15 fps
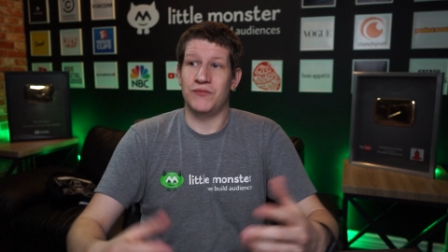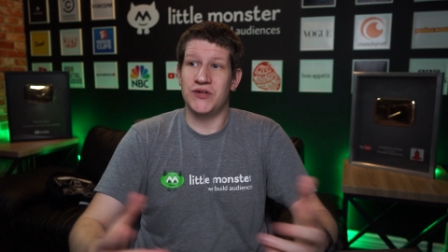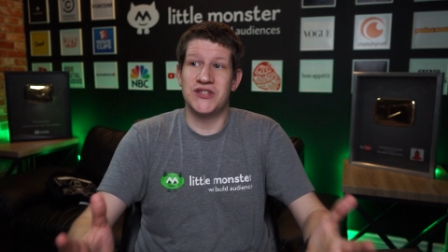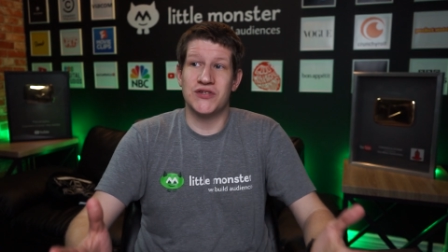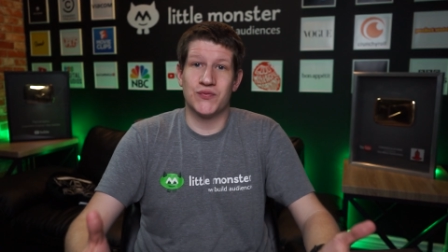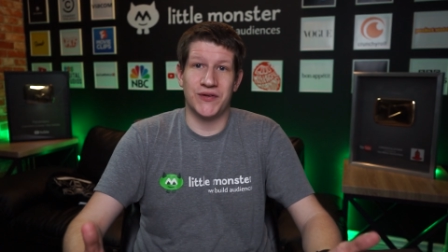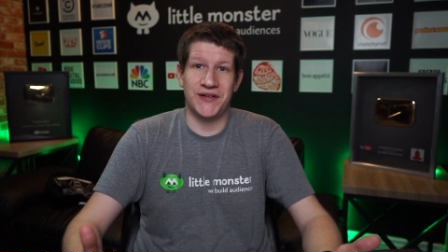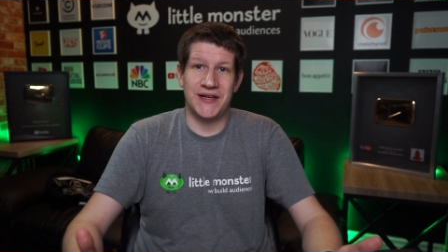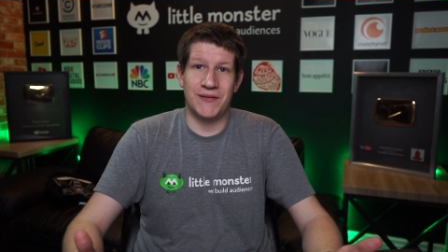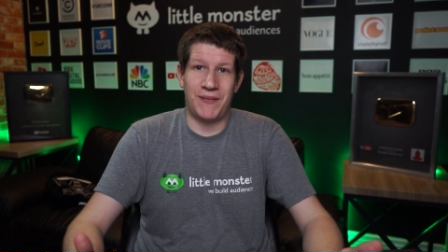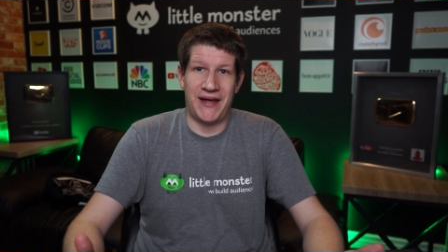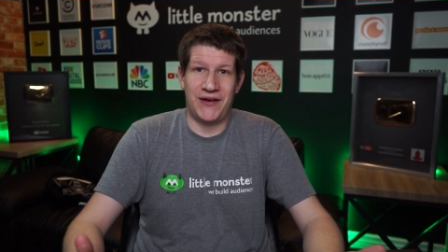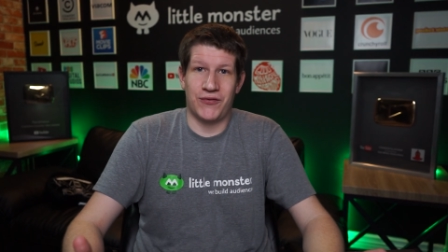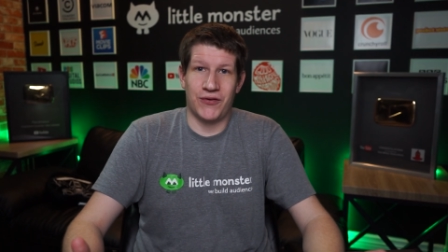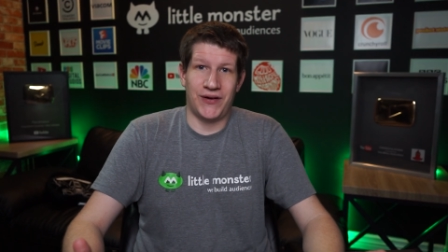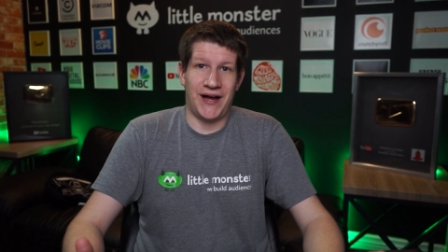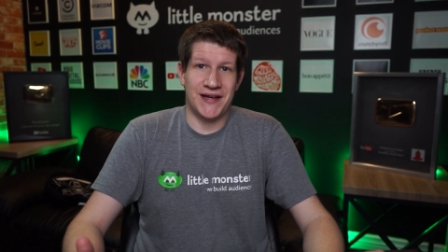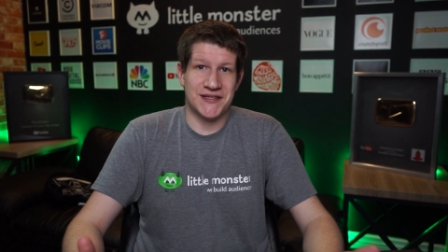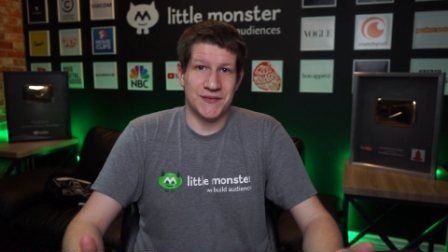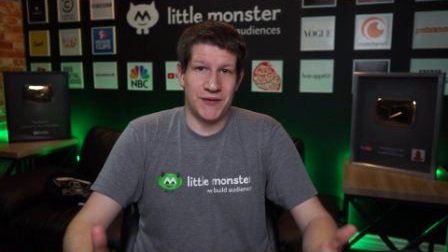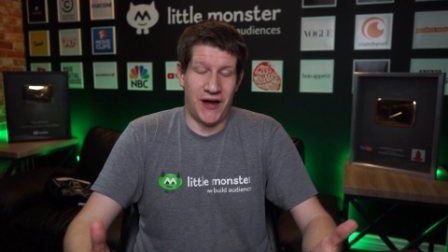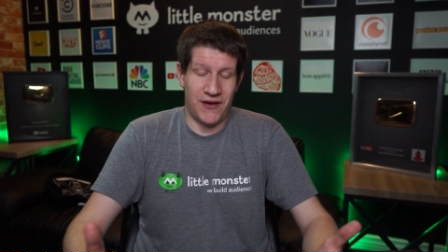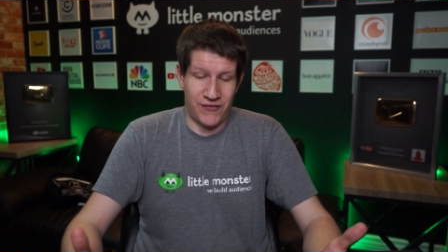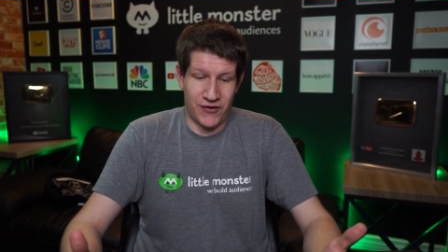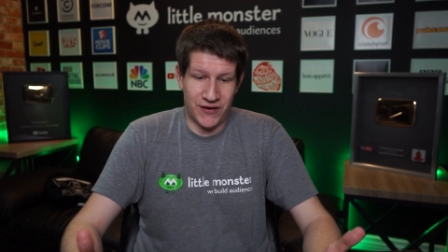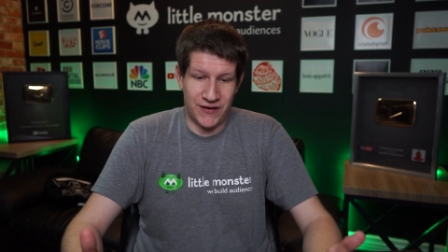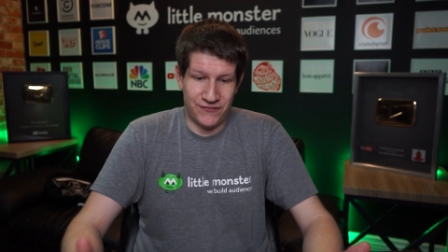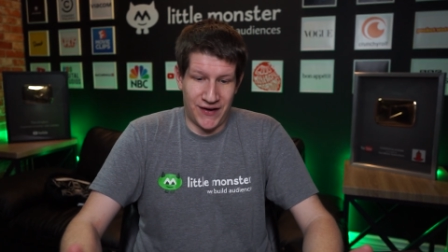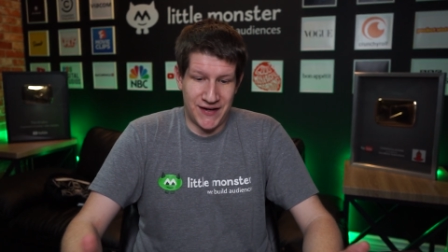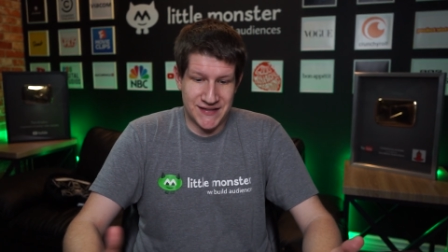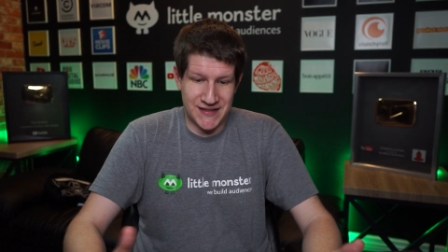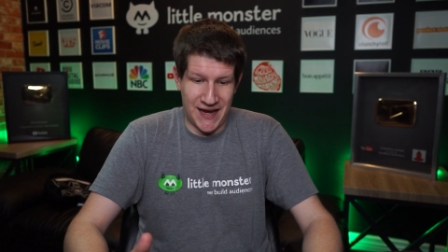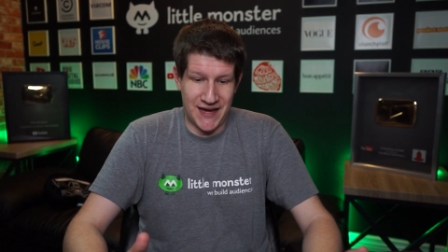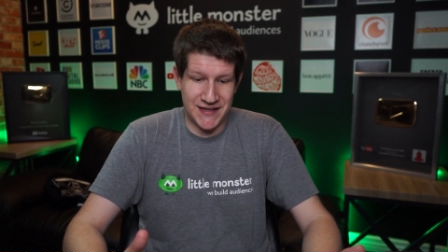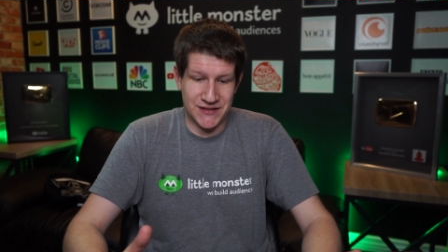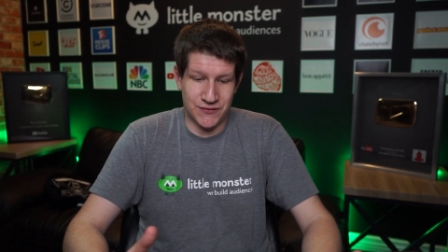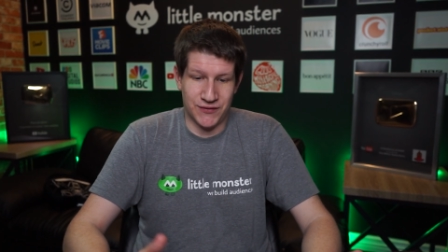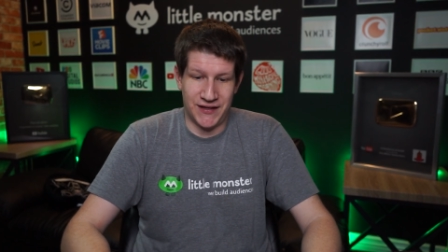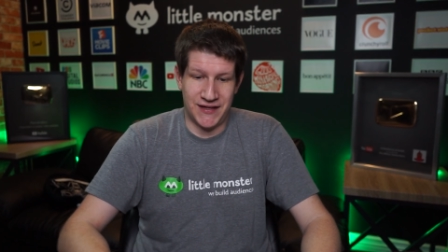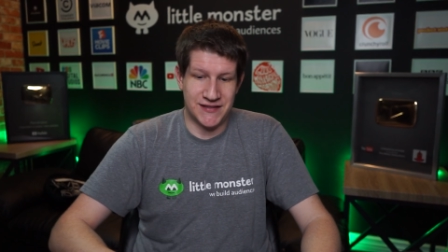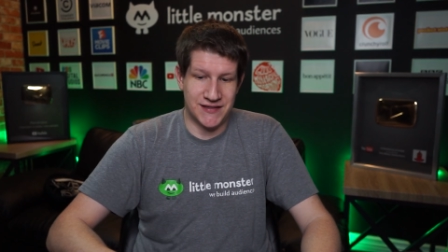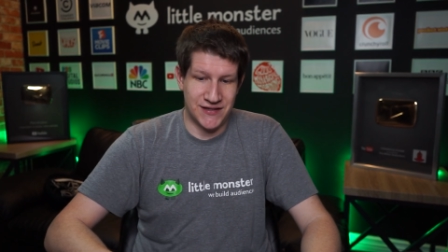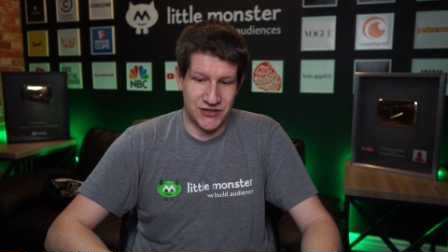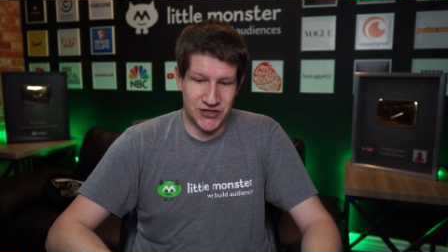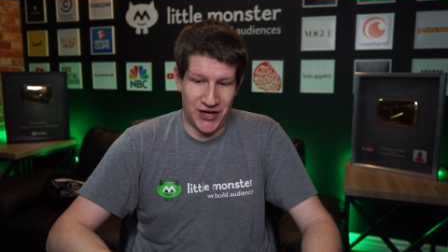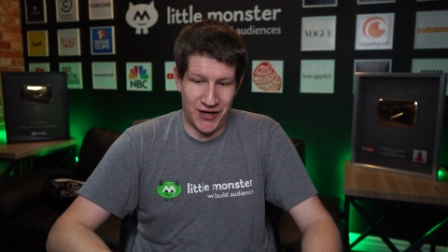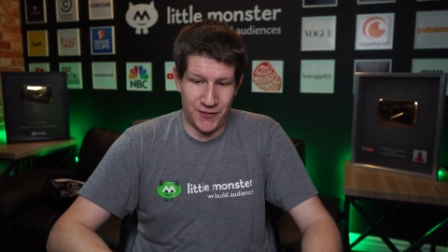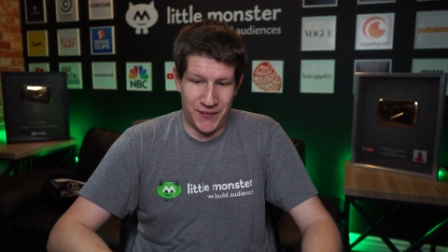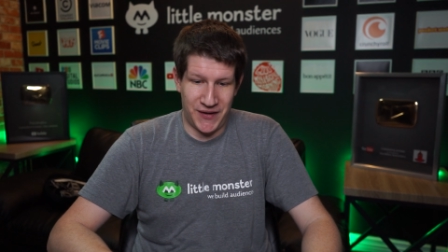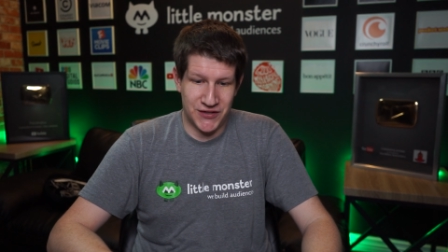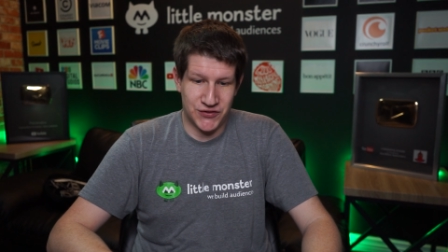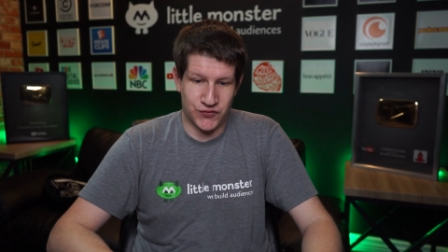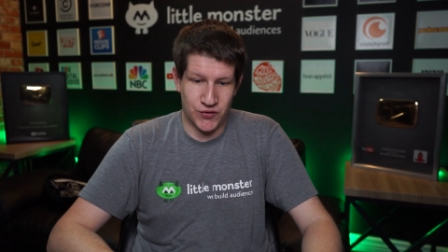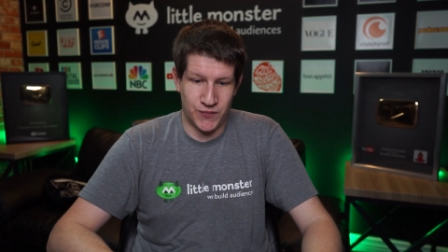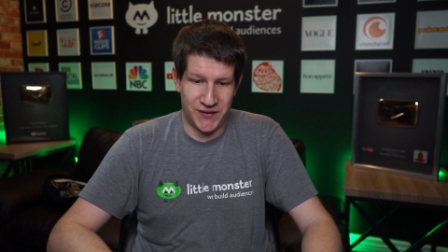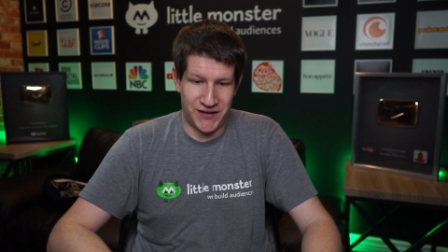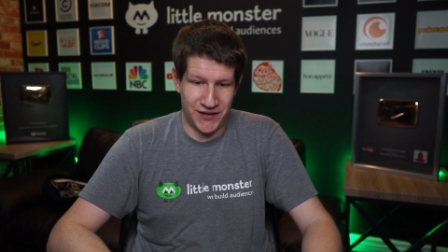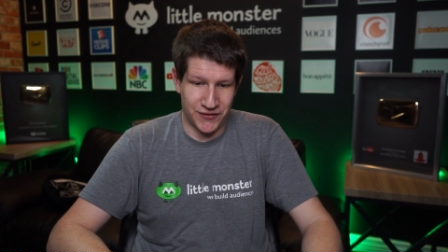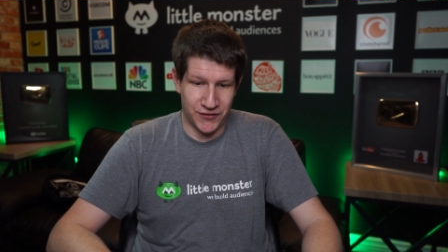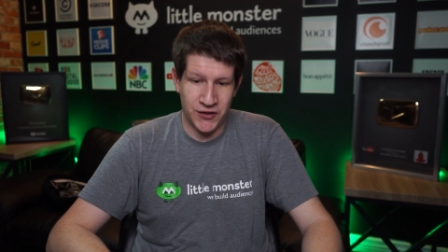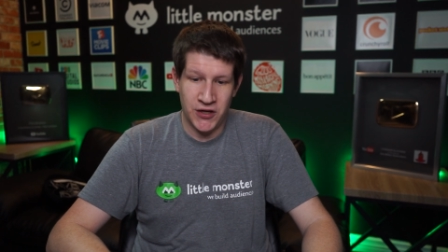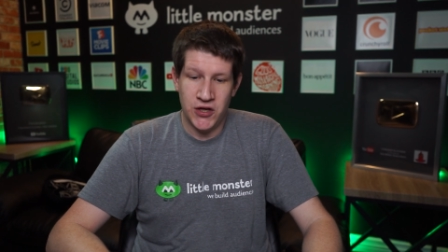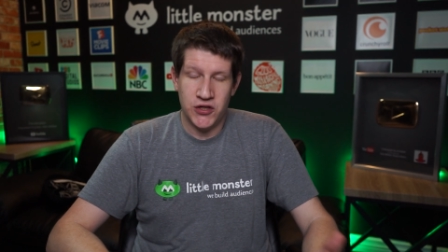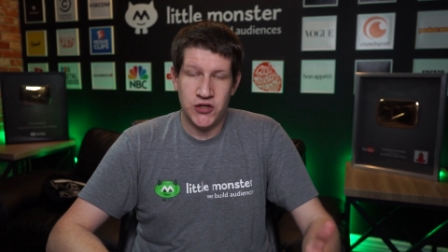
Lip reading: which is really a microcosm of our advice as it relates to the channel page for a beginner.